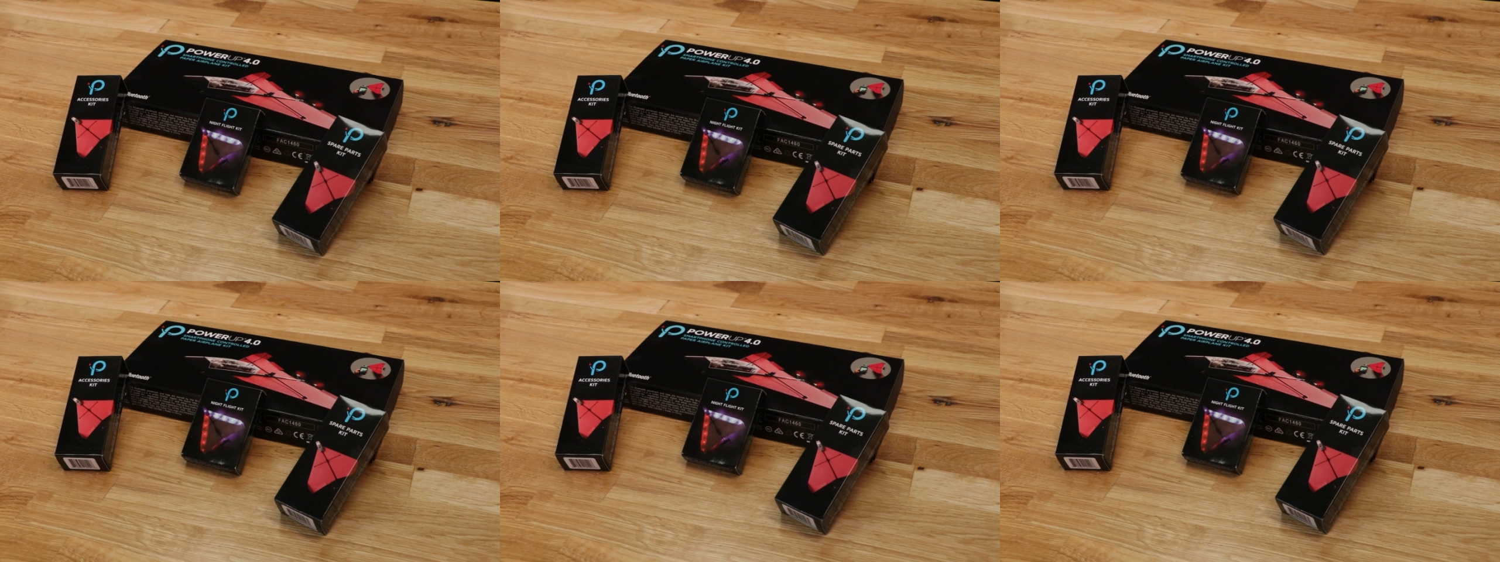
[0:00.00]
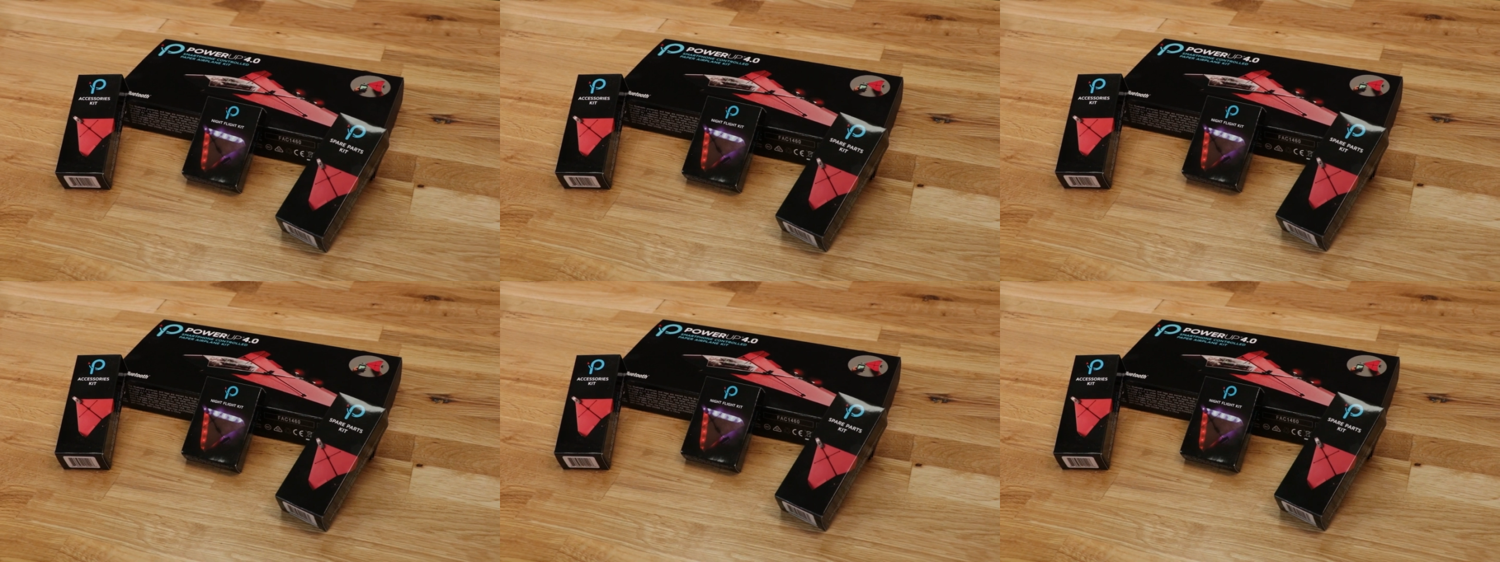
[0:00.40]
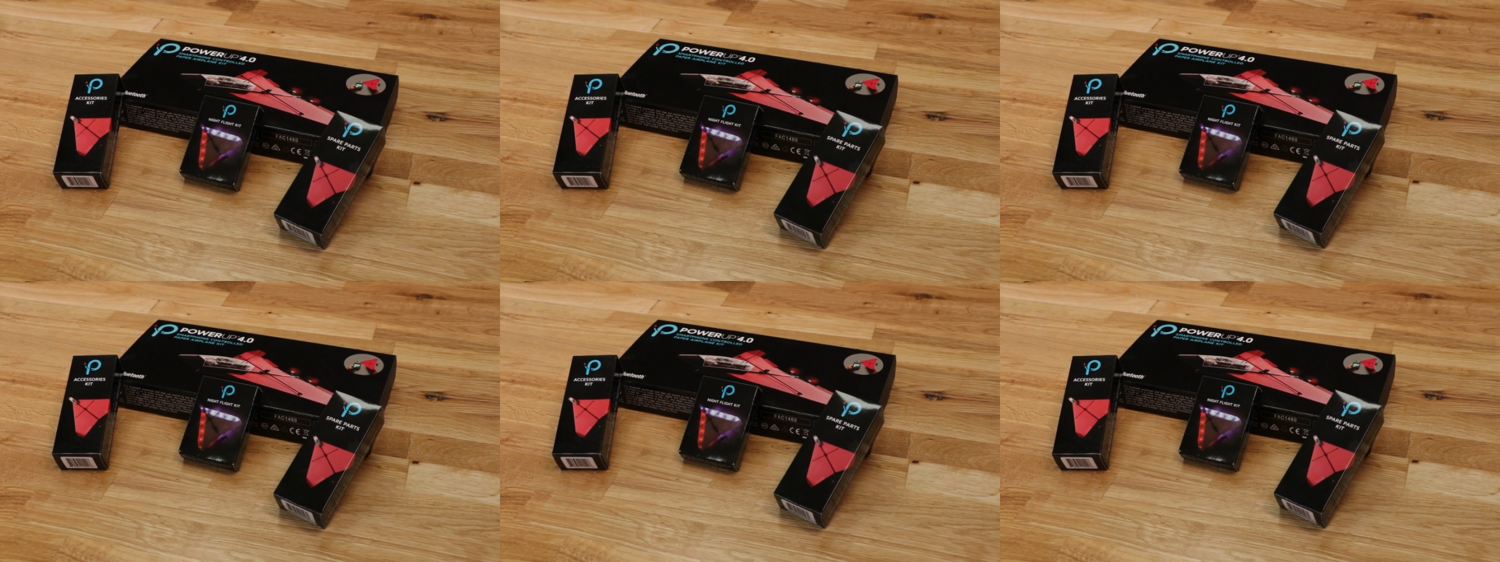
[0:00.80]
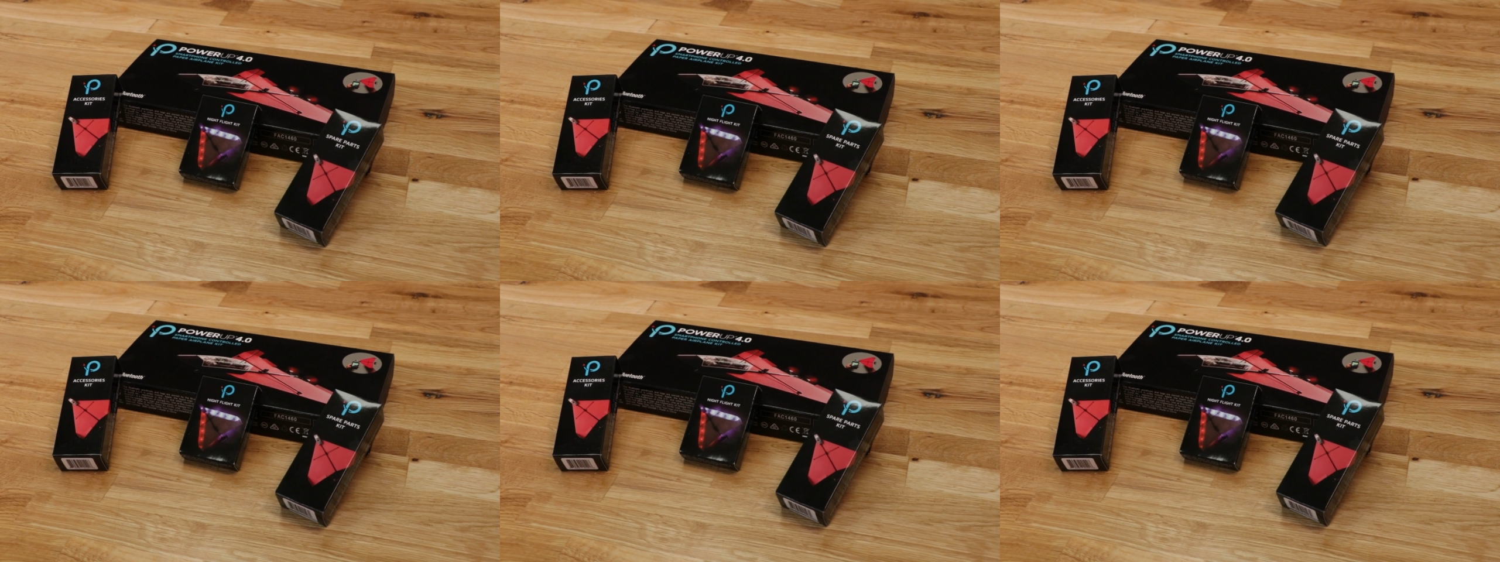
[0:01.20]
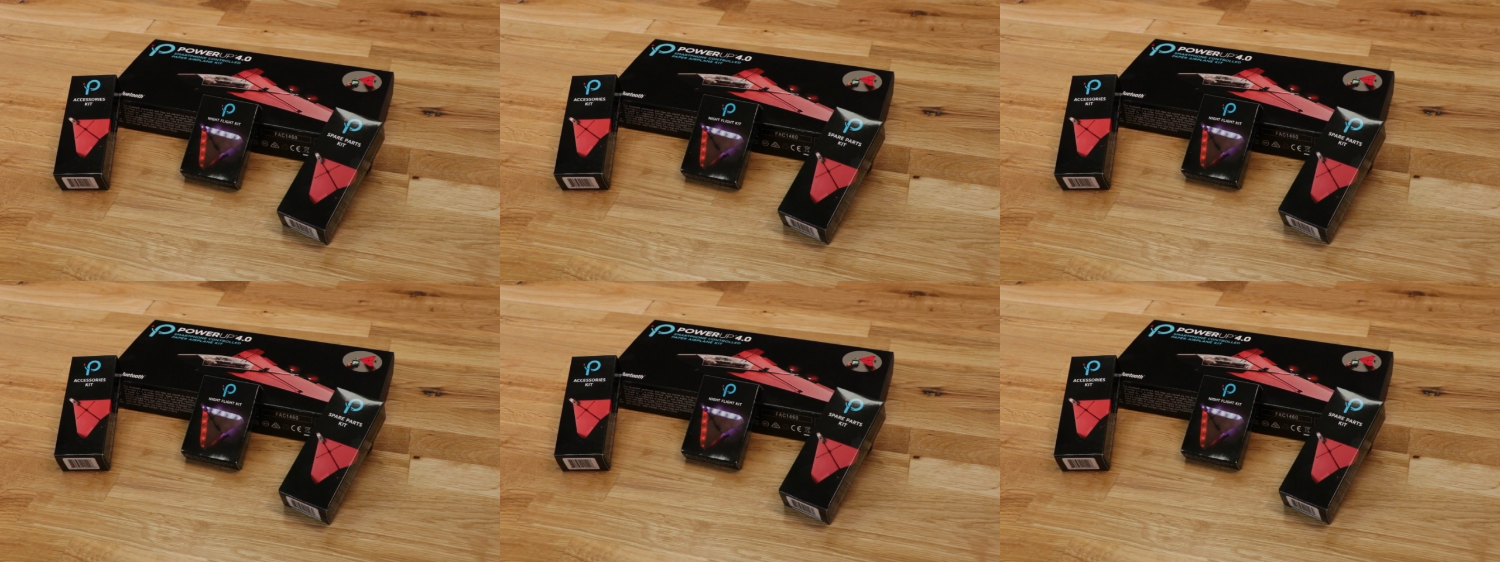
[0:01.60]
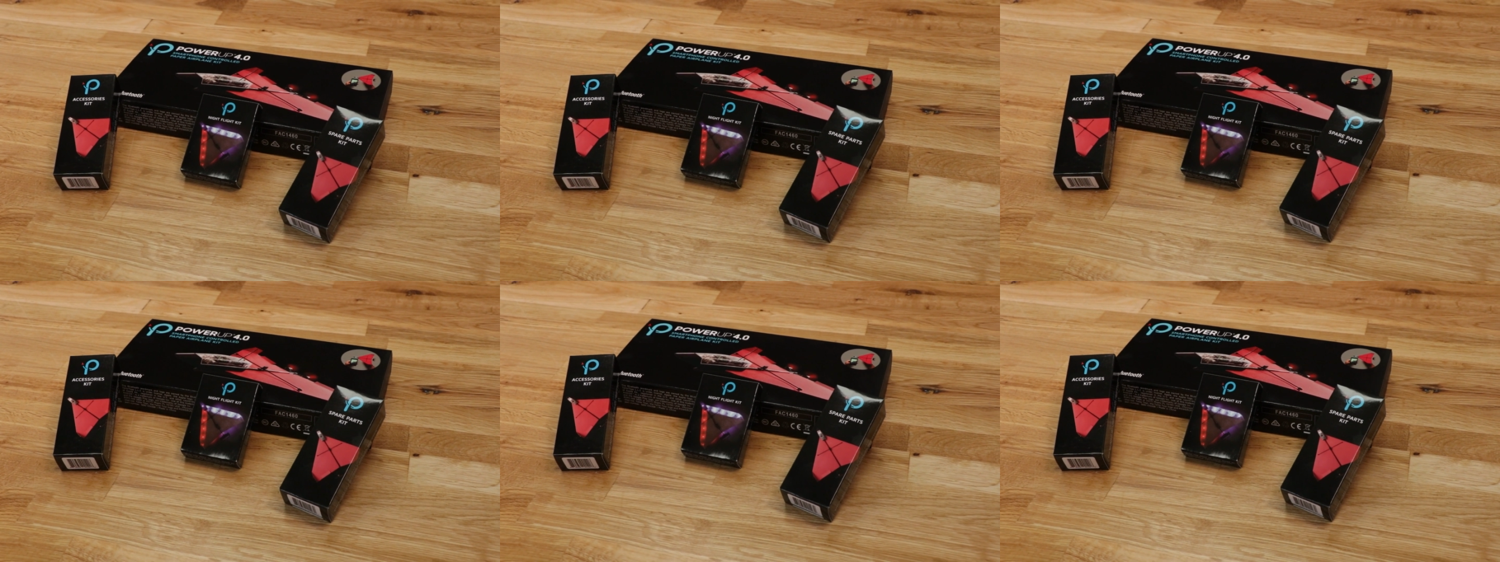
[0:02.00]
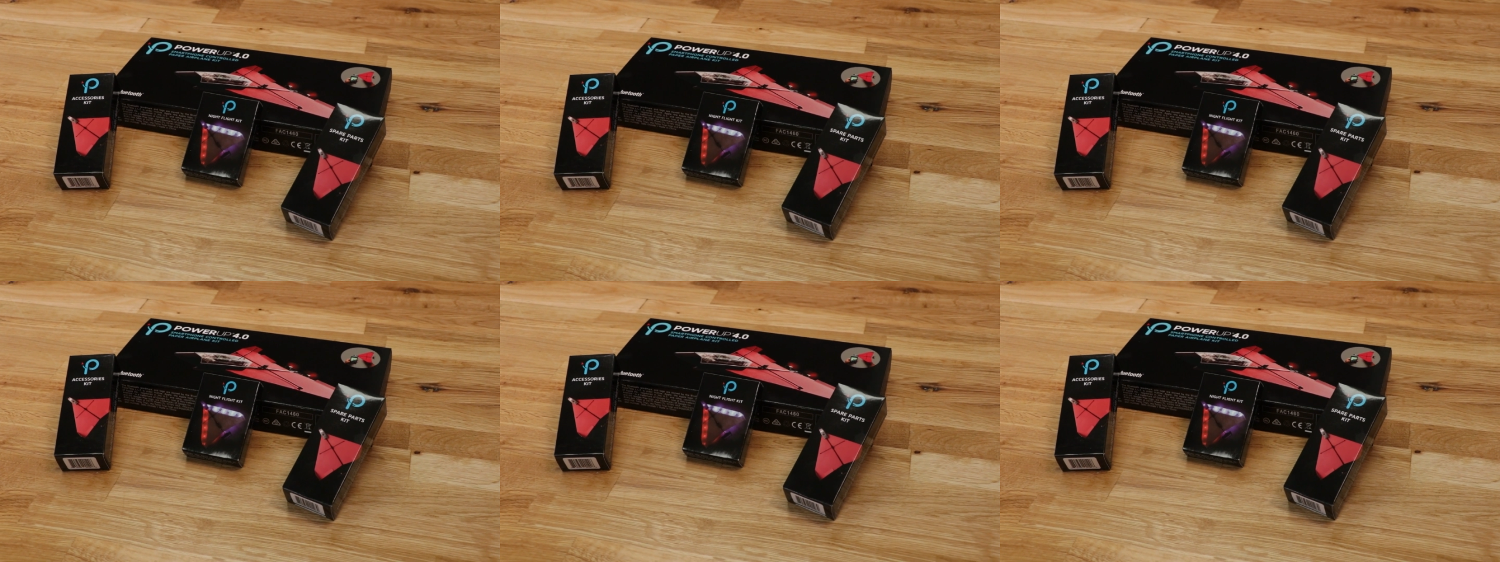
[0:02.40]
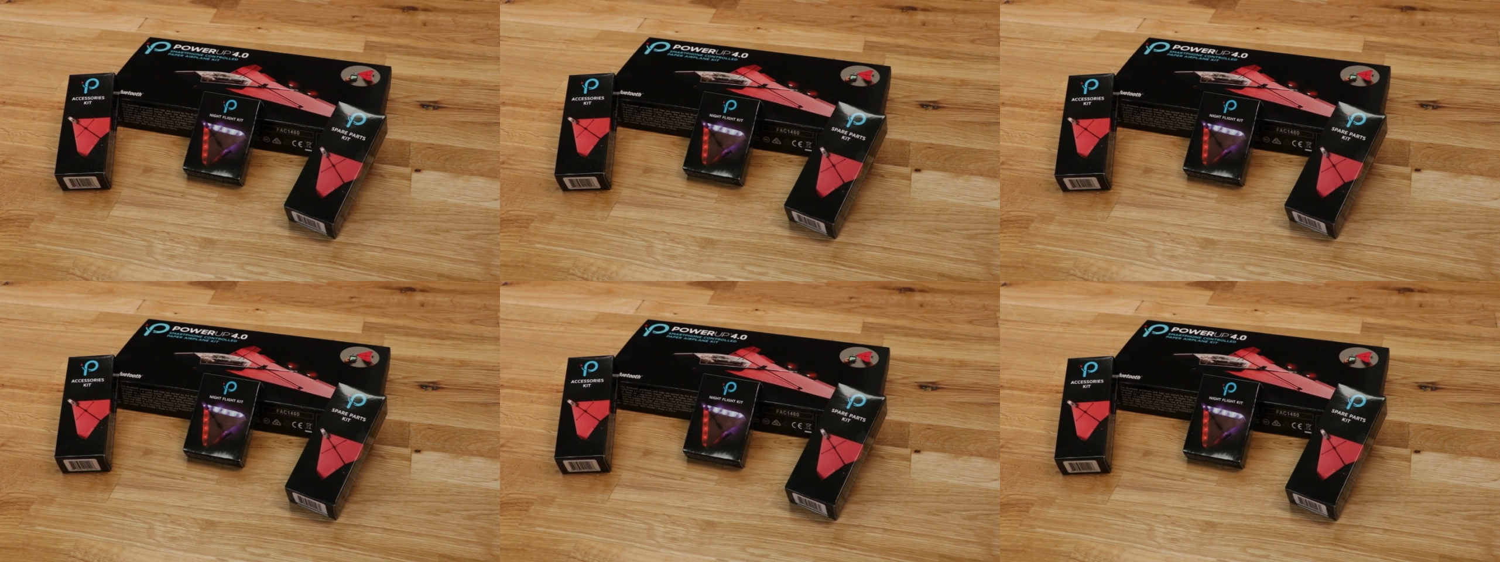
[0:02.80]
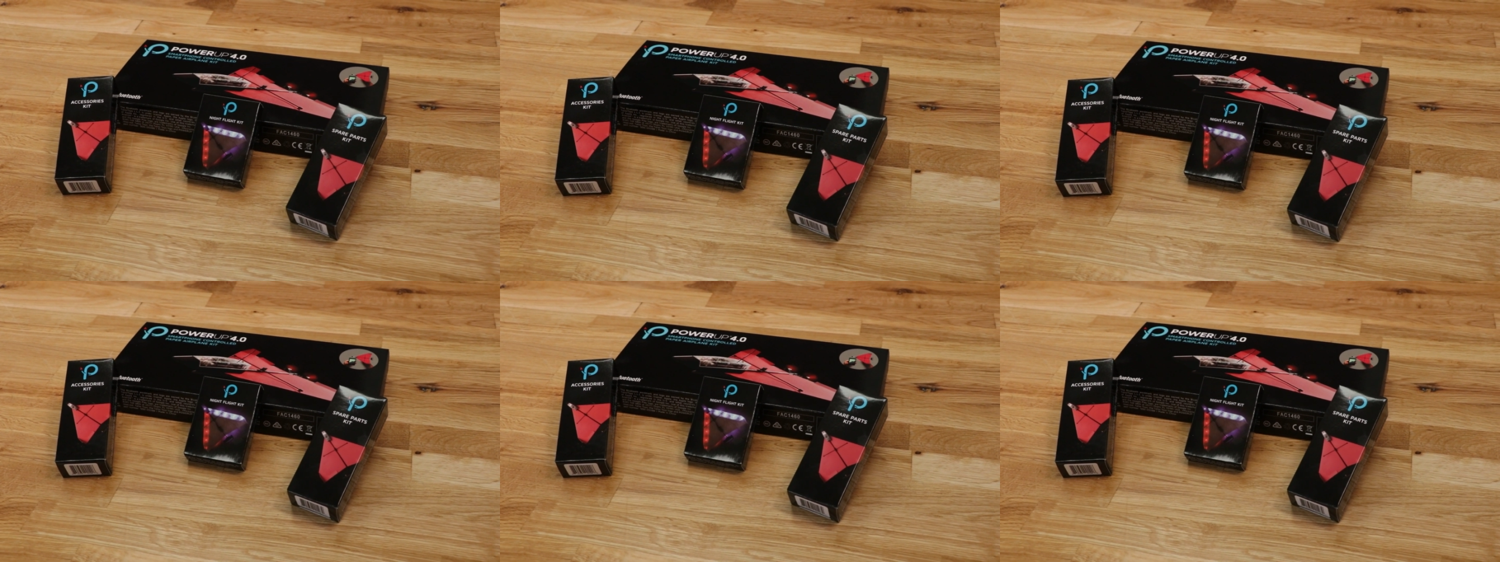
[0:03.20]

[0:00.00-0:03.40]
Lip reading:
[unreadable: no face in view]